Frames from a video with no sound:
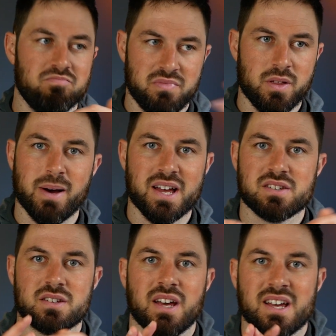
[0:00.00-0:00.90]
the
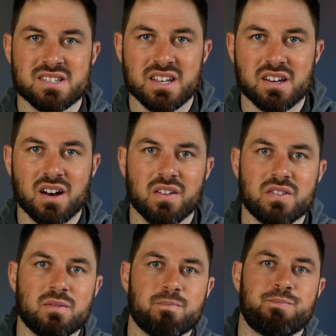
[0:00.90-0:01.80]
best SD
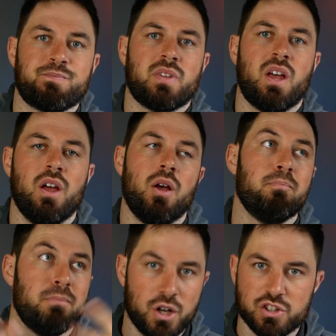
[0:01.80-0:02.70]
cards,
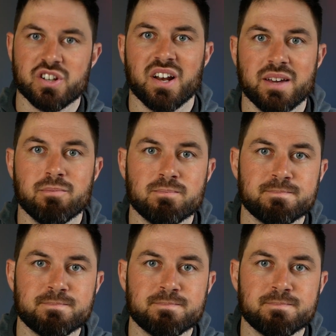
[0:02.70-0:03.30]
personally.